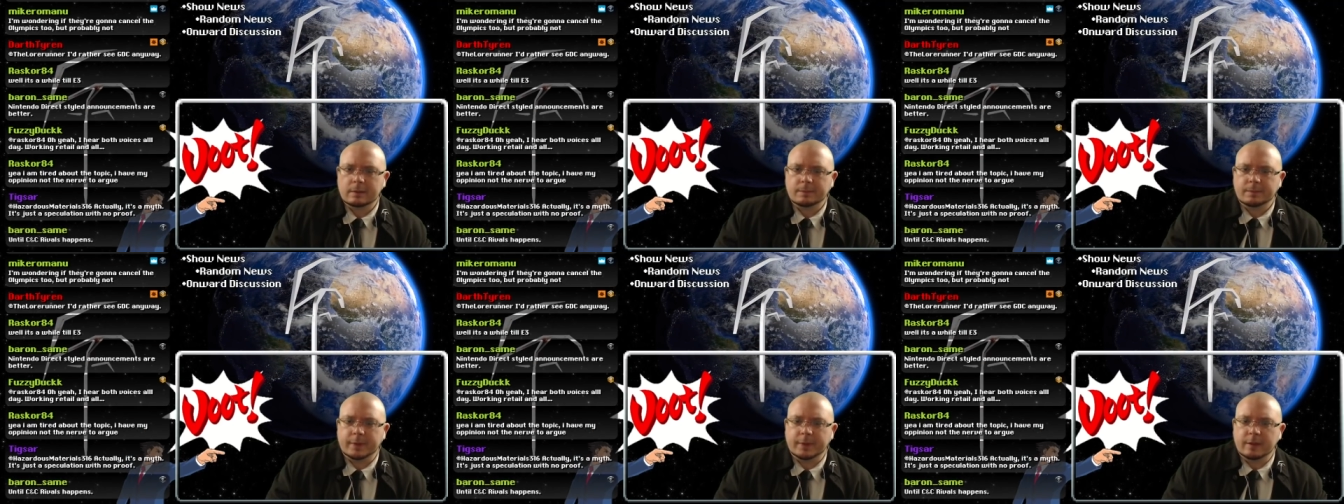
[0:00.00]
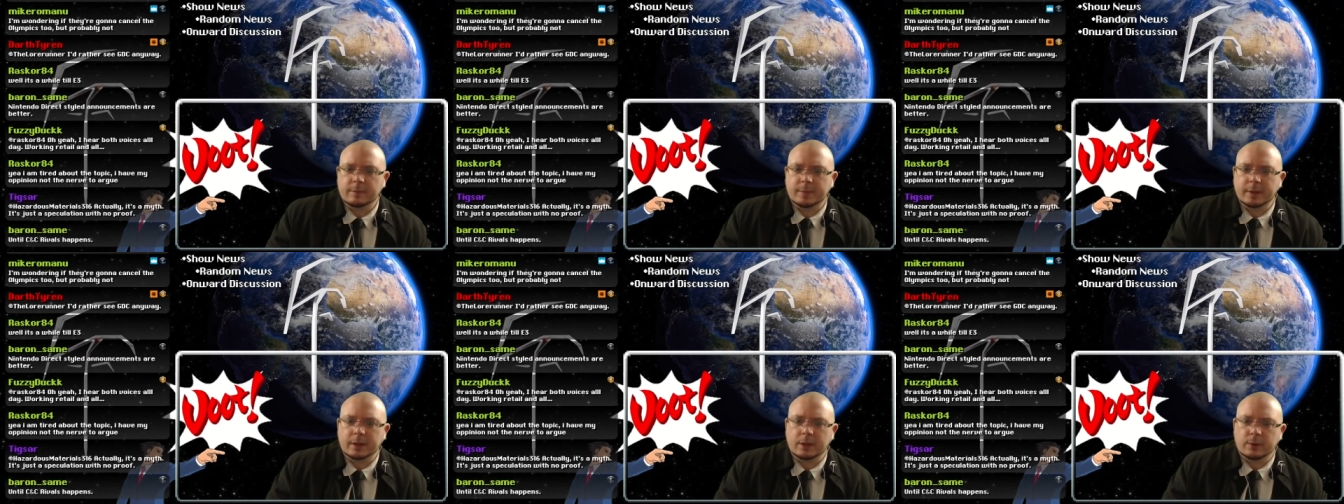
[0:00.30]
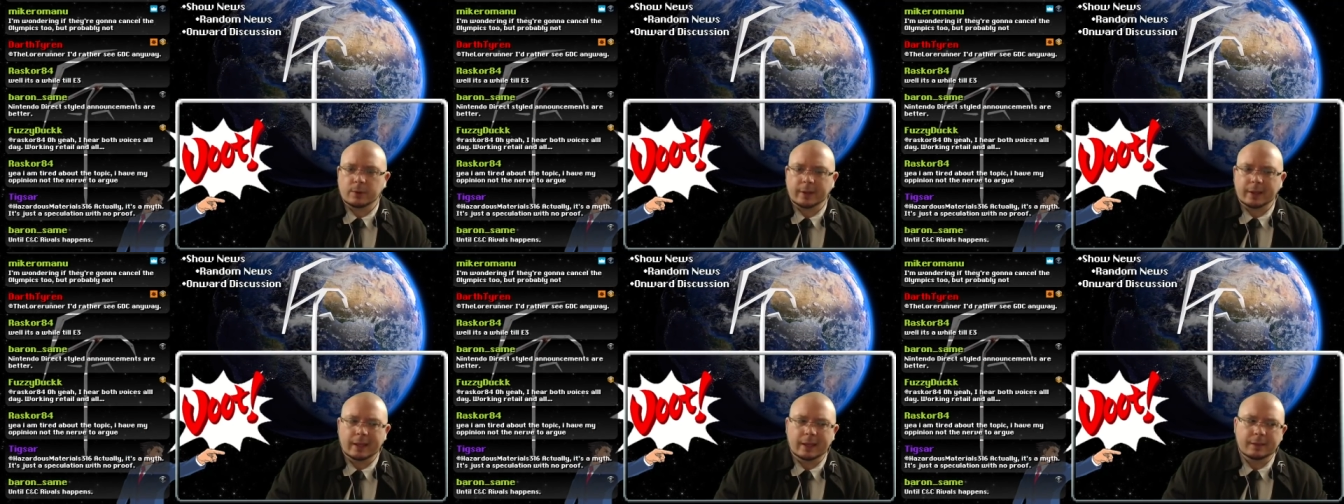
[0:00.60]
They've been
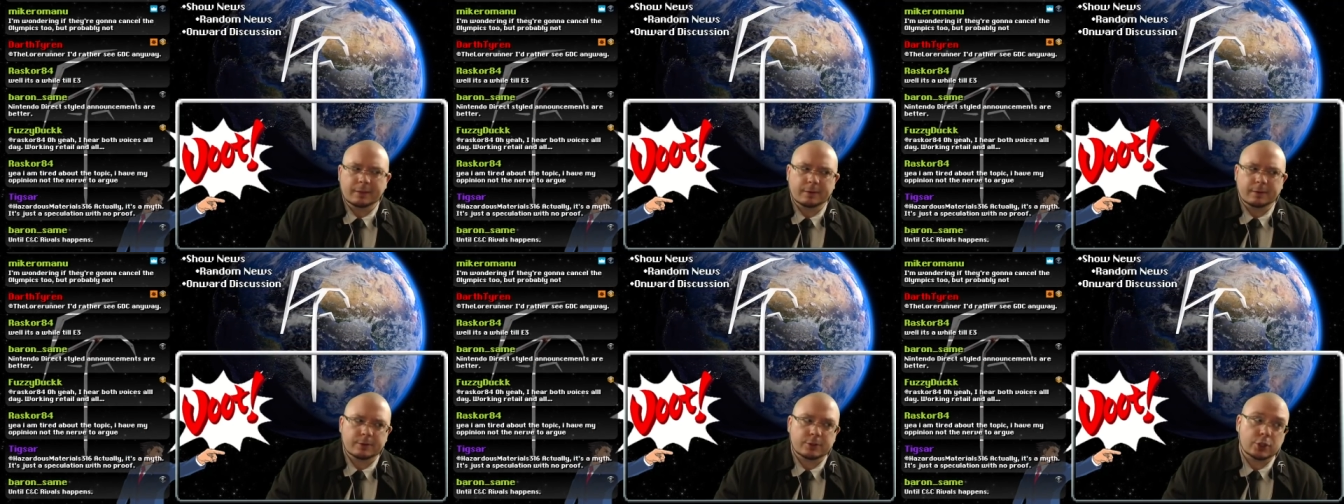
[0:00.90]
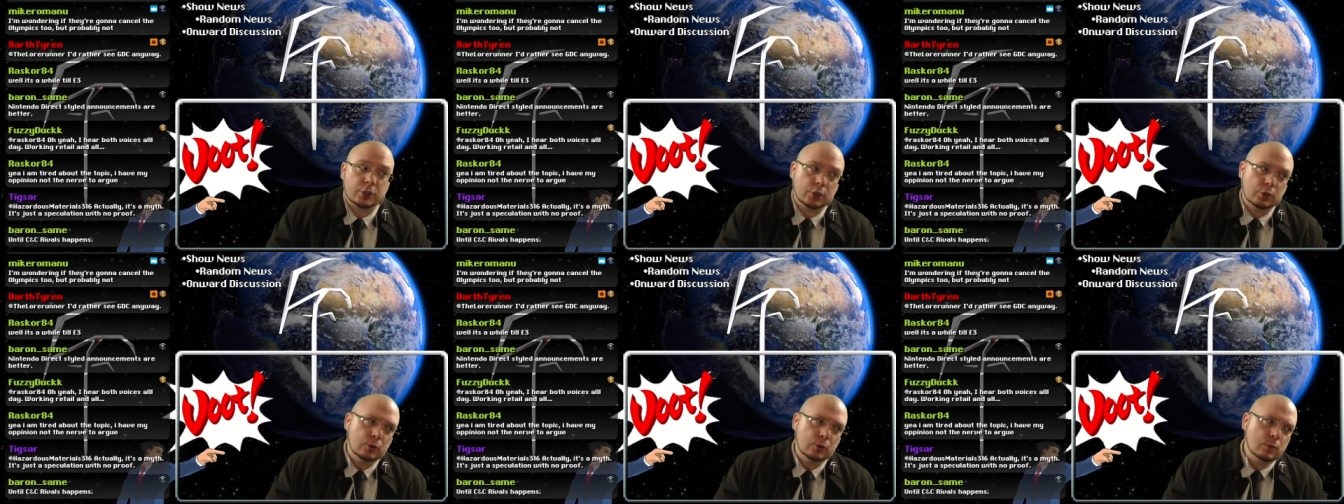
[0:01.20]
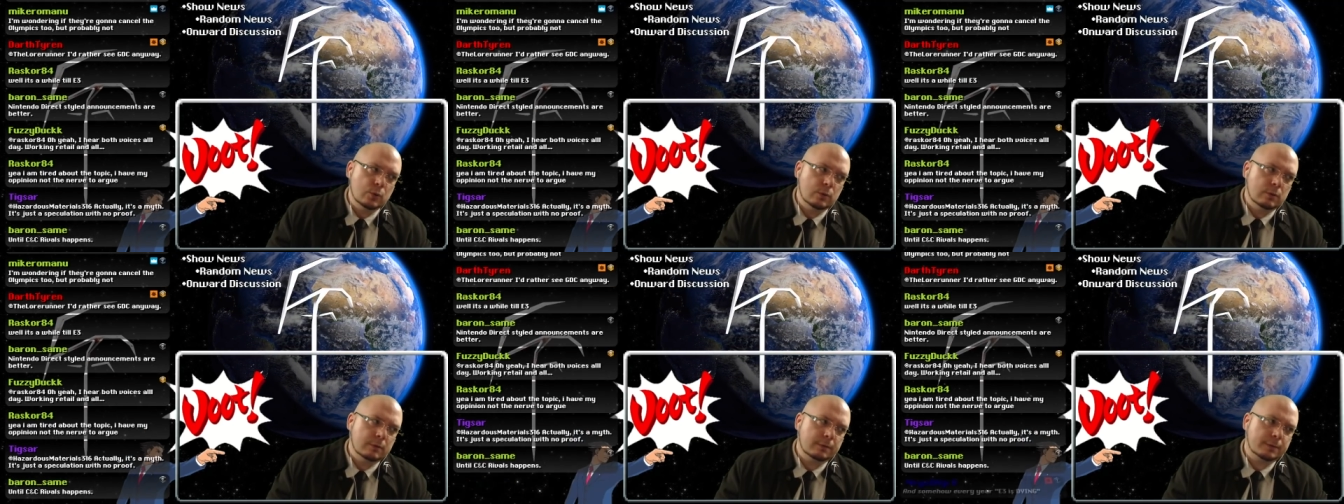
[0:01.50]
going either
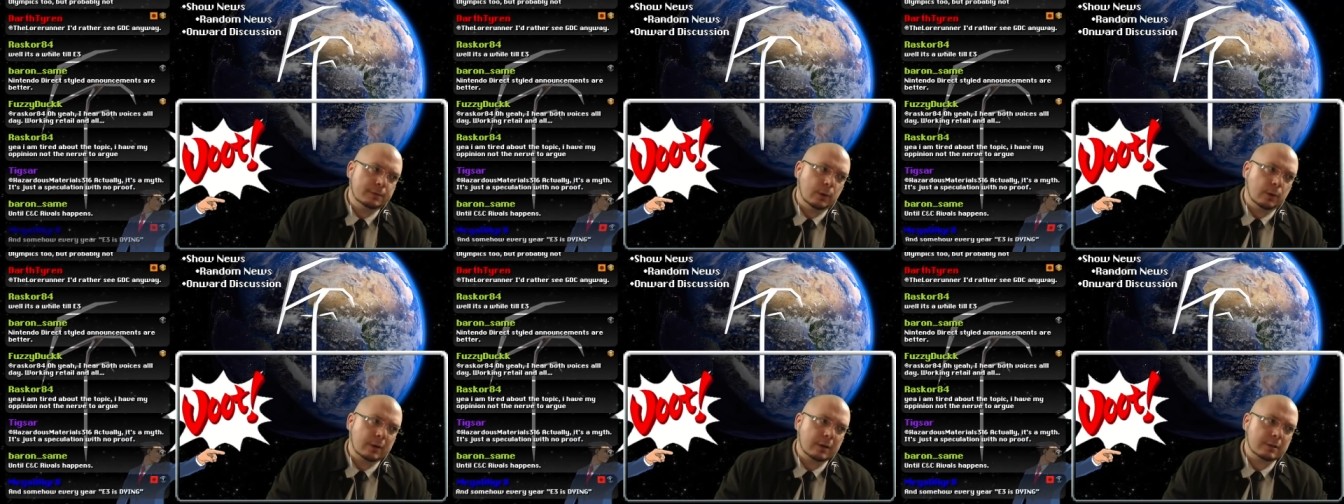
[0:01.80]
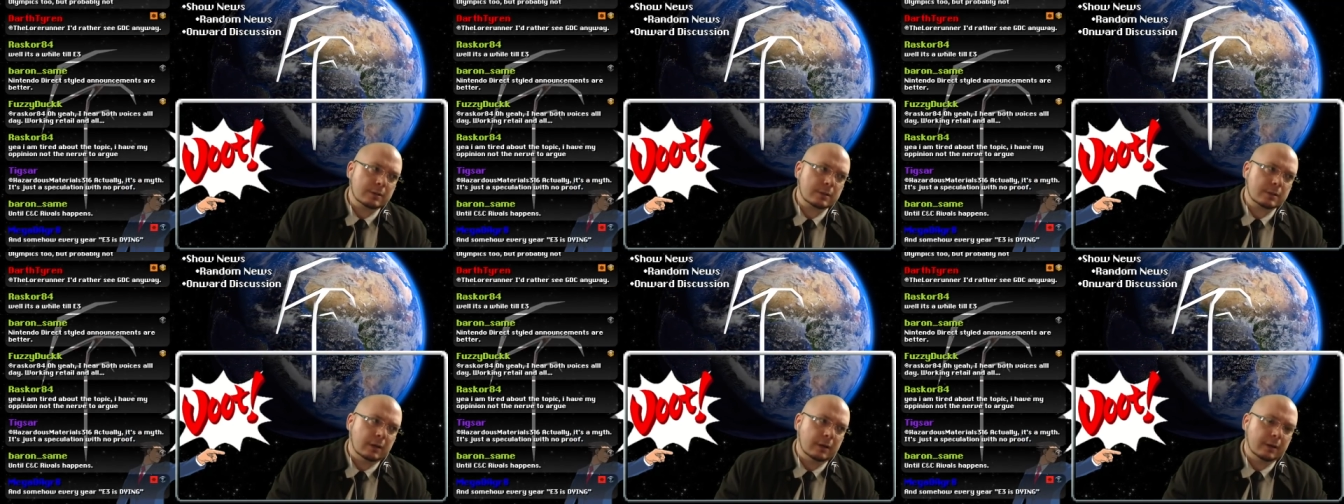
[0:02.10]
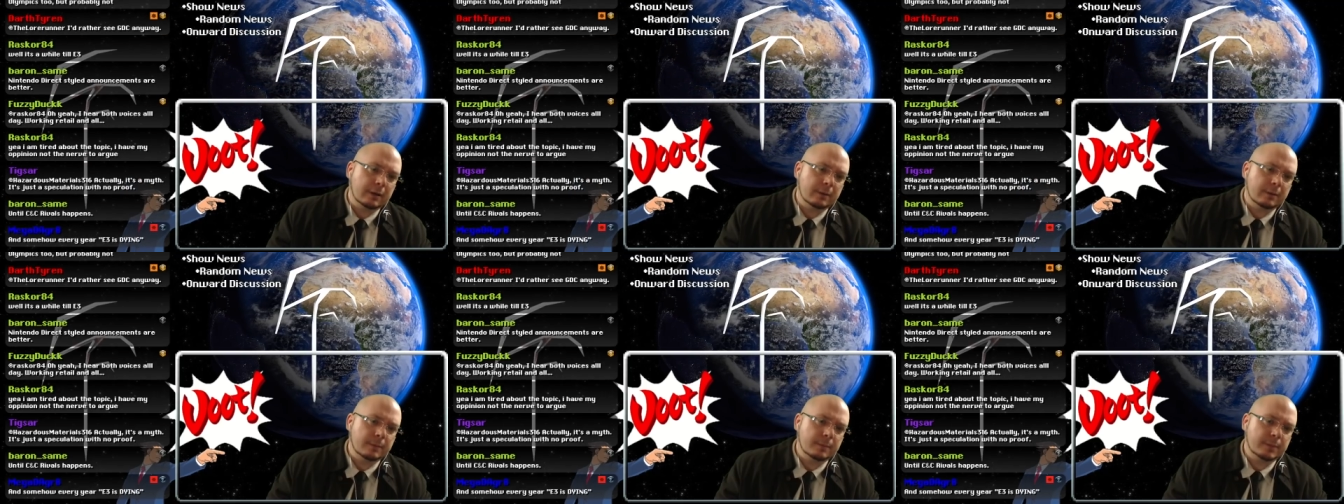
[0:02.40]
too focused
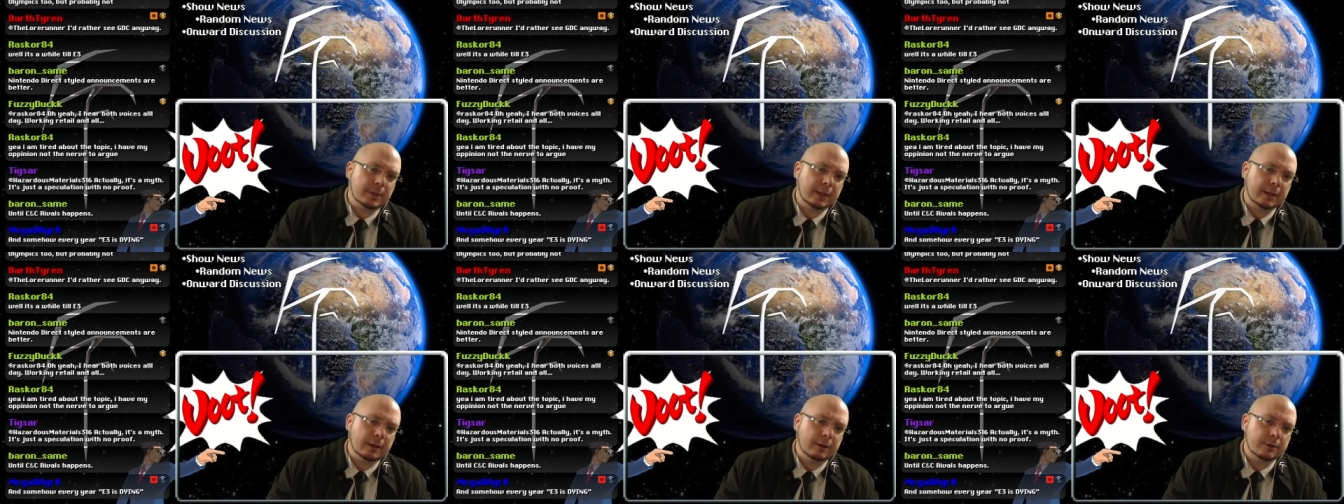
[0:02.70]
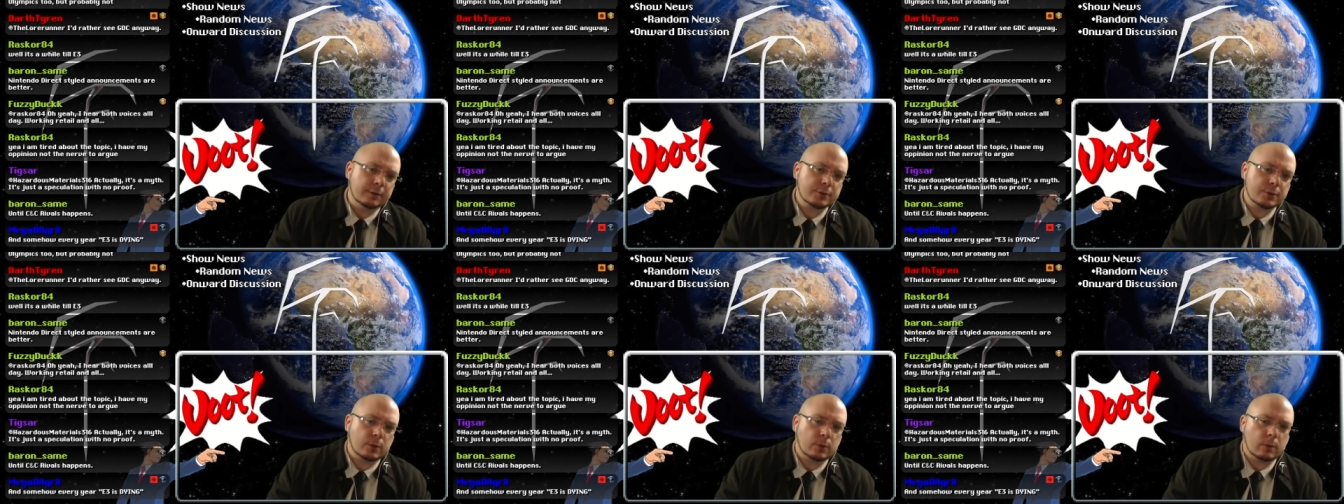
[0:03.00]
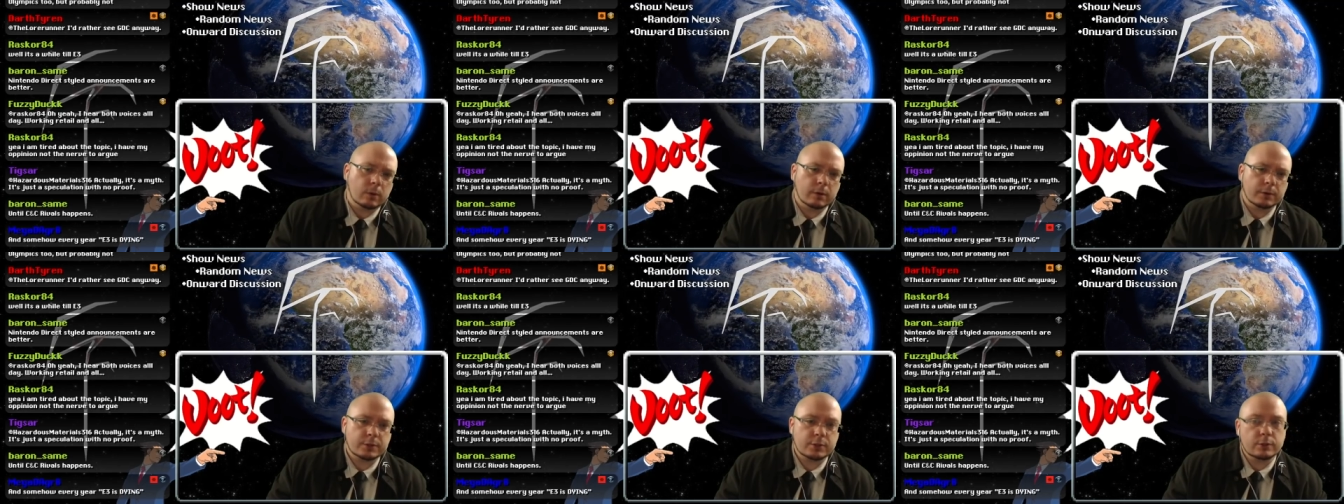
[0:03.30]
on players
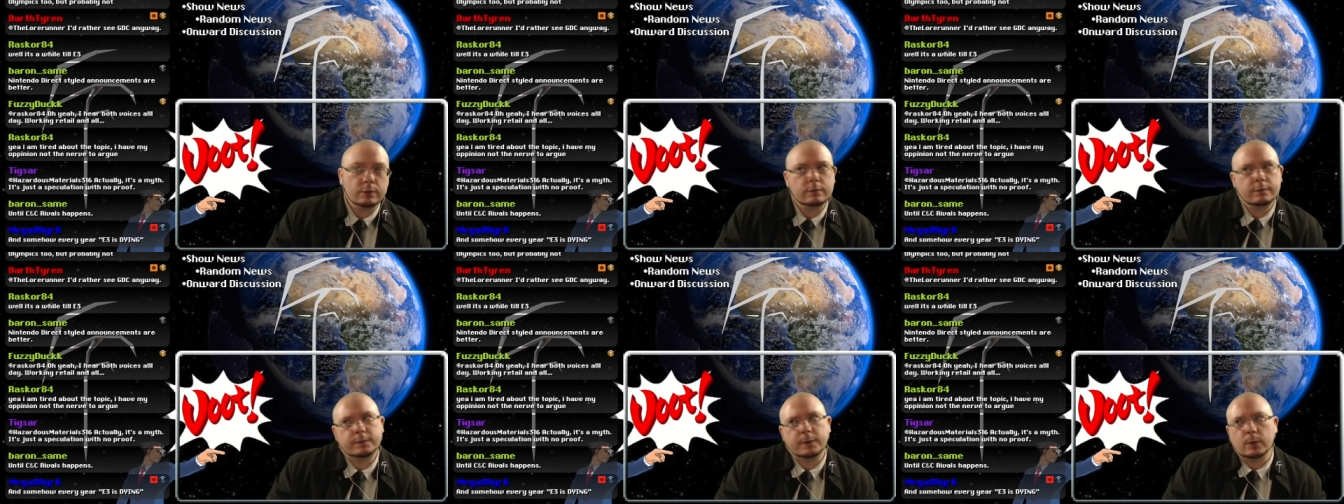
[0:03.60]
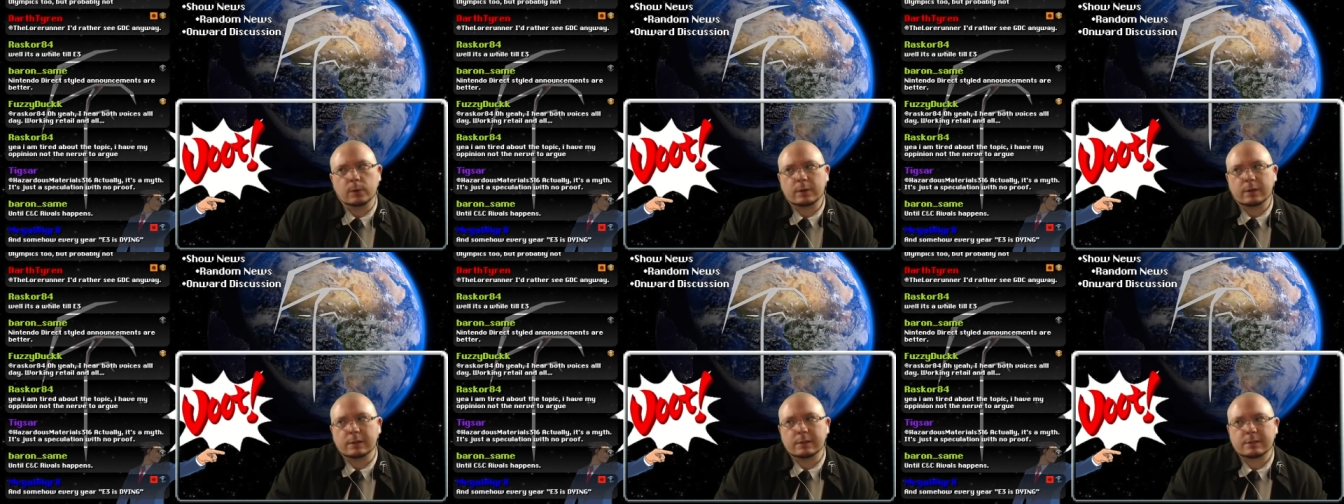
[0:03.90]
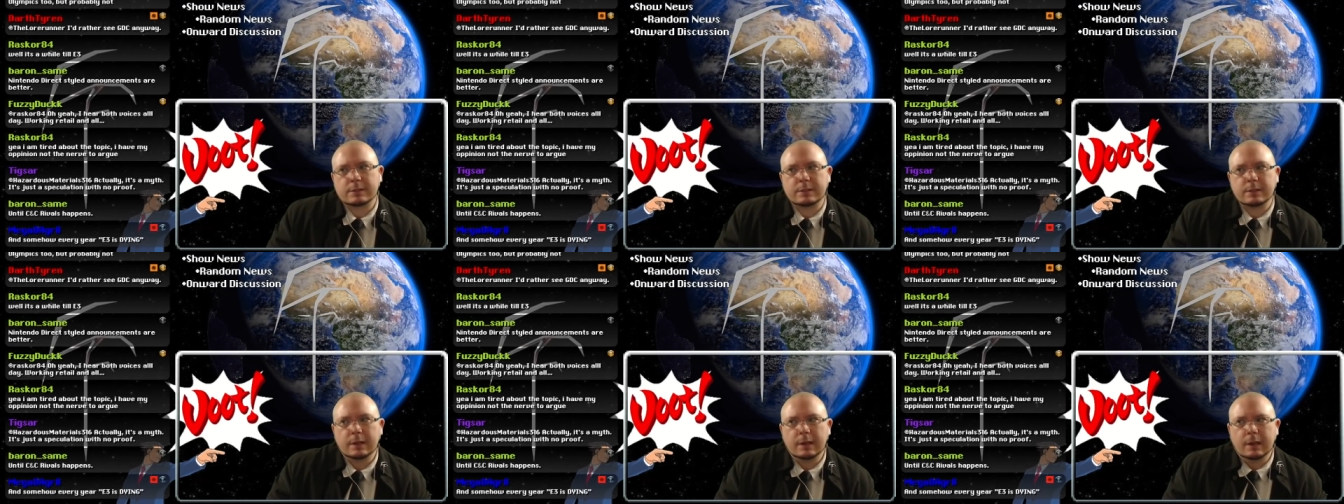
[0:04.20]
or too
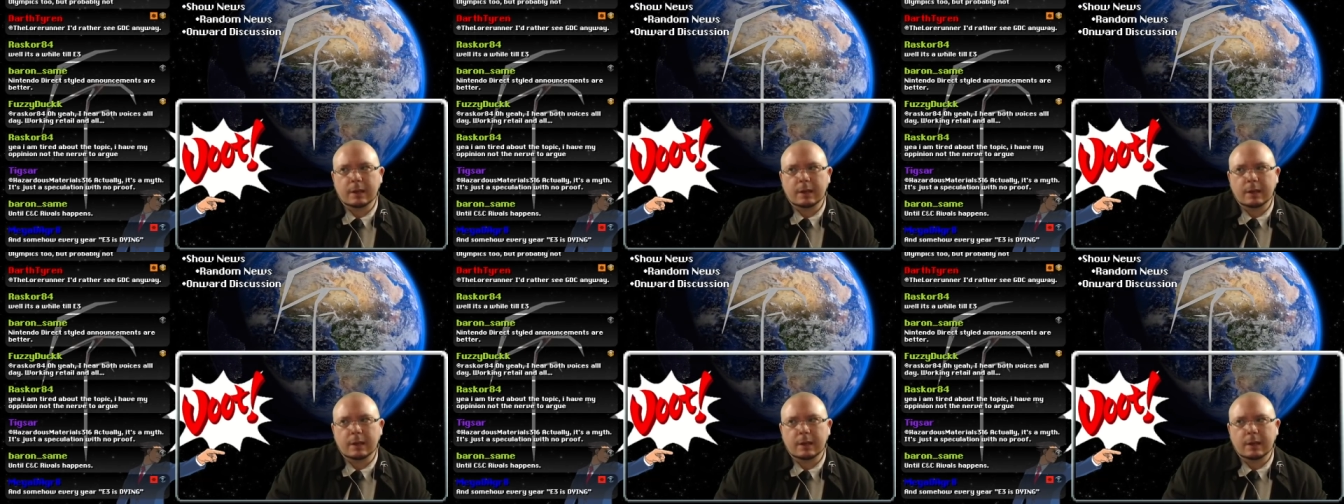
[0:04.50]
focused